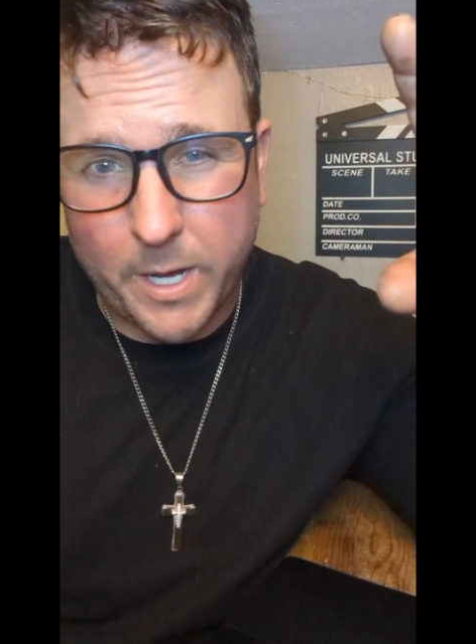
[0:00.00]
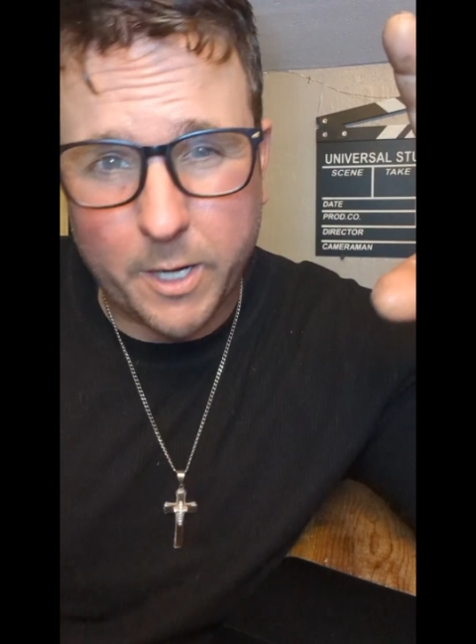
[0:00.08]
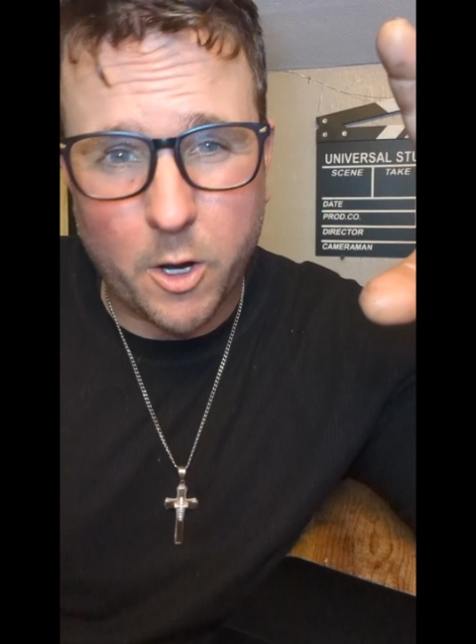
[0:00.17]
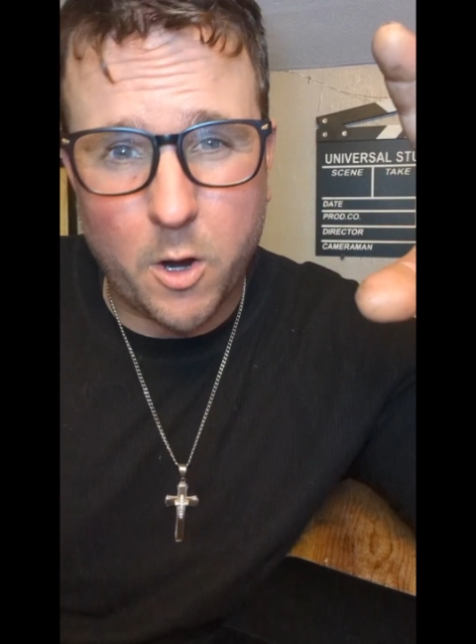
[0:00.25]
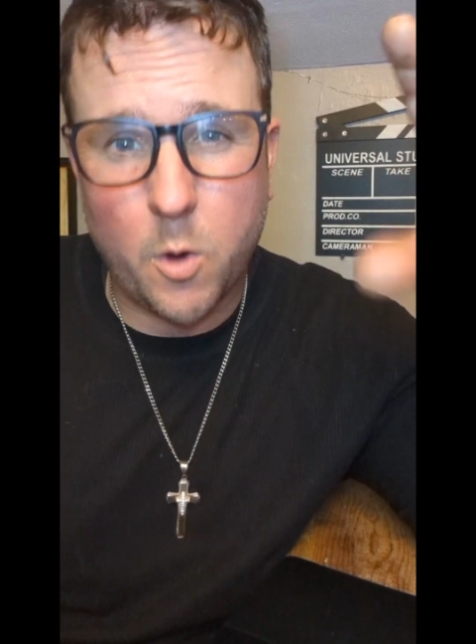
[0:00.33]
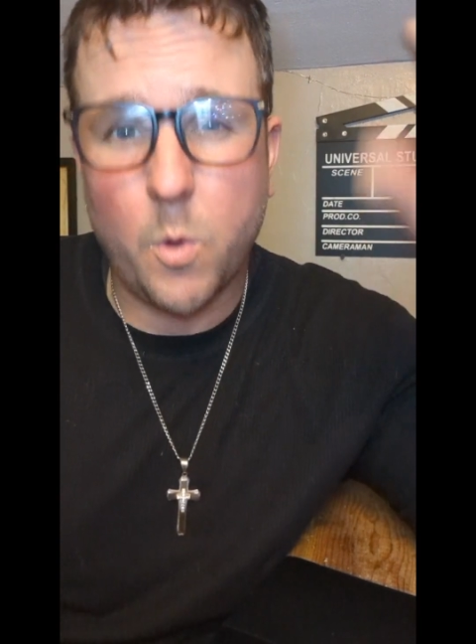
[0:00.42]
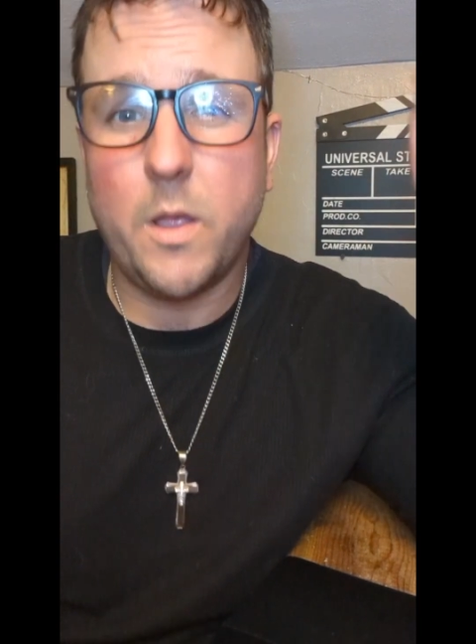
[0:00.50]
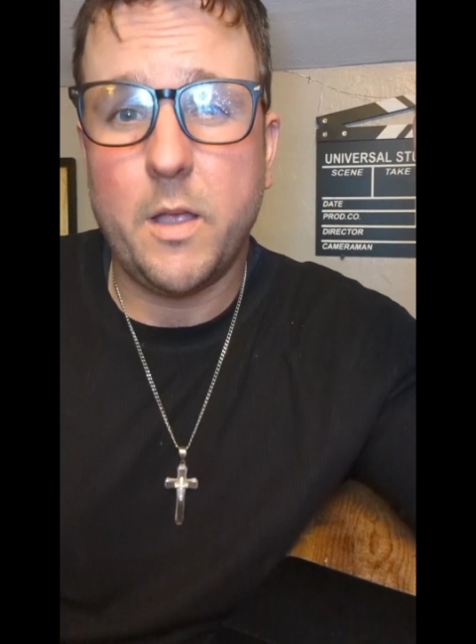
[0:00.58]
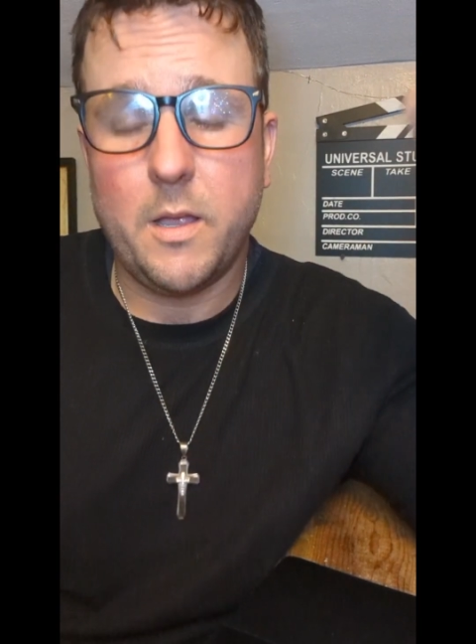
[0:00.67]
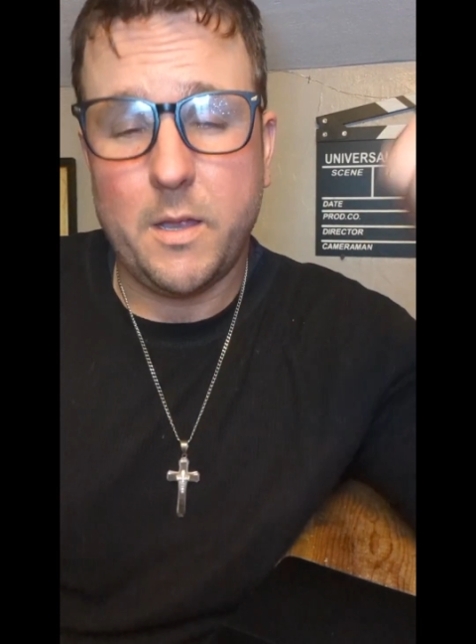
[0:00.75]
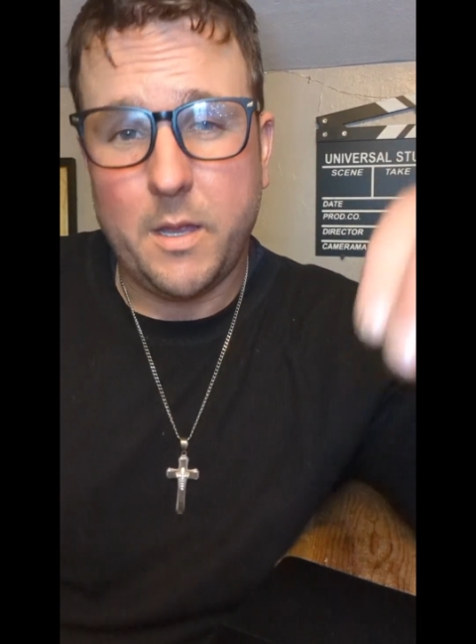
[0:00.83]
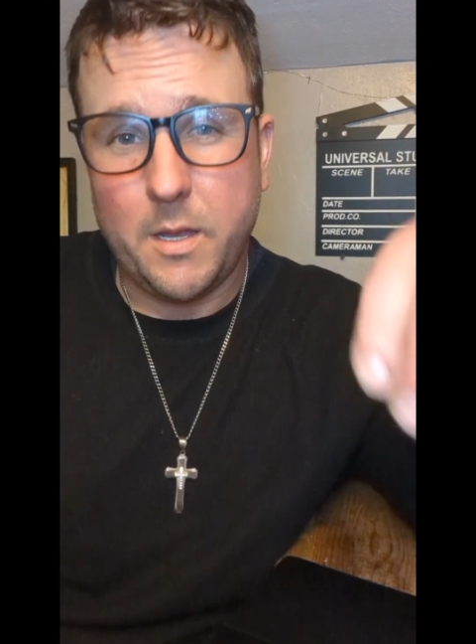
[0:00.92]
way to go,
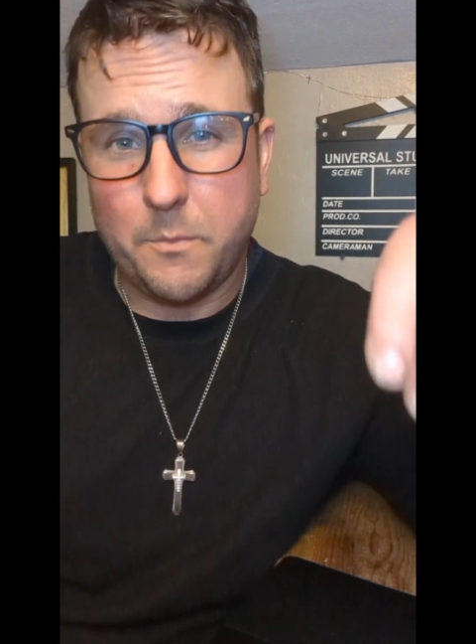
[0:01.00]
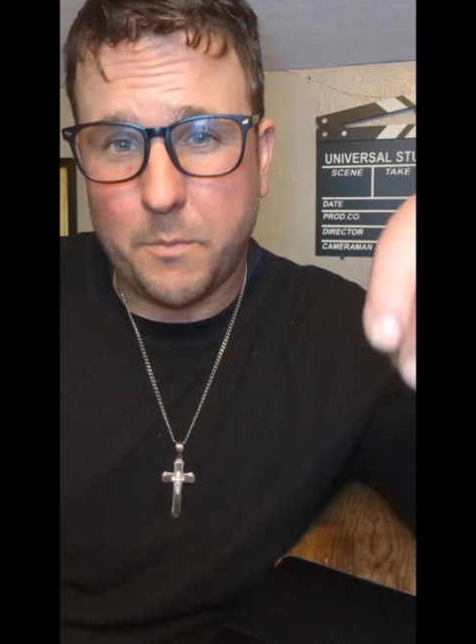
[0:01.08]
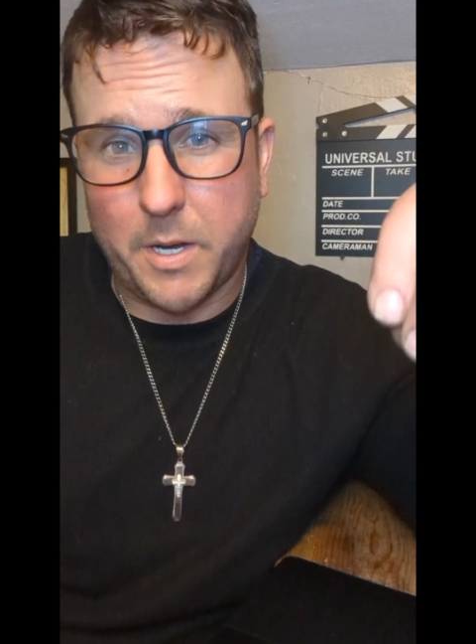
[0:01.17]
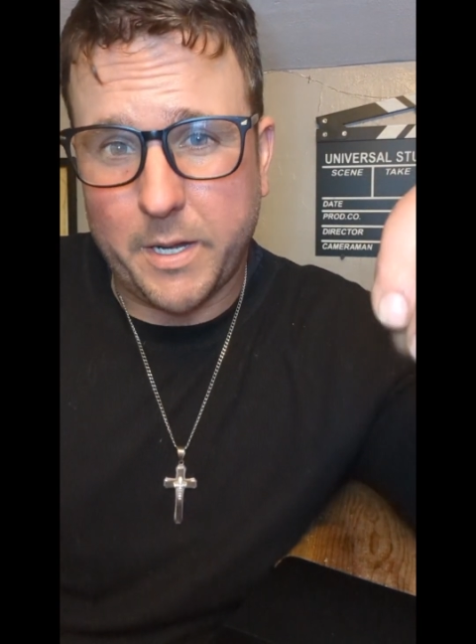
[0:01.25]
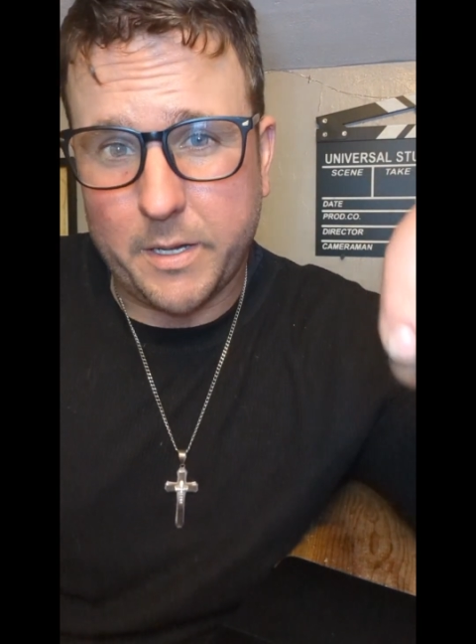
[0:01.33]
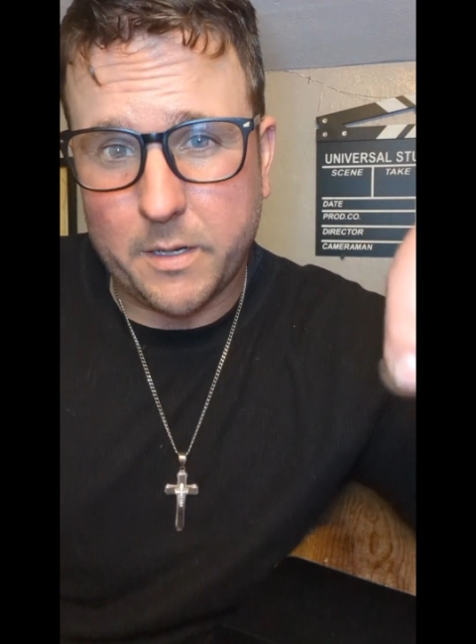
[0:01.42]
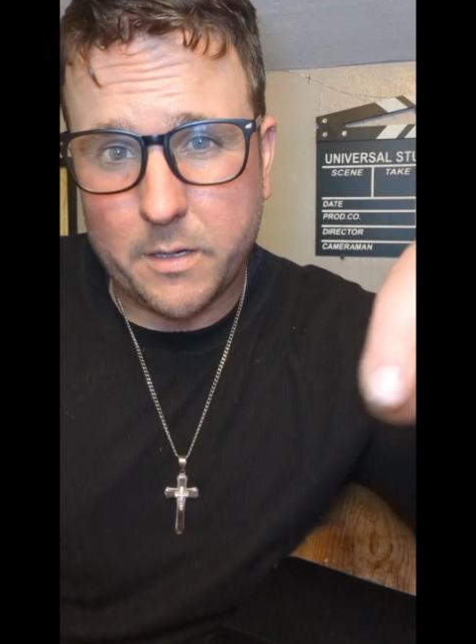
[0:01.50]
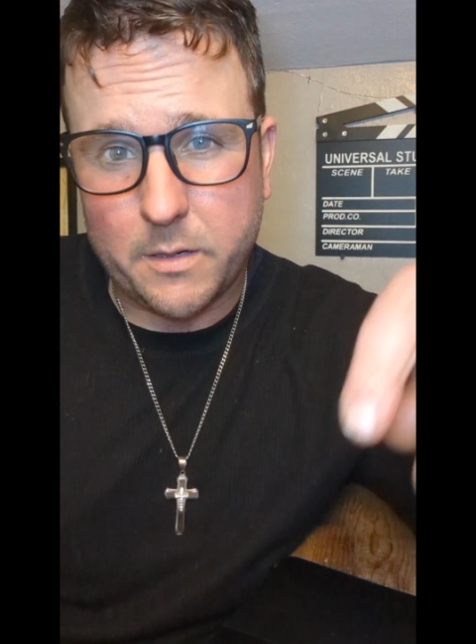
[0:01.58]
but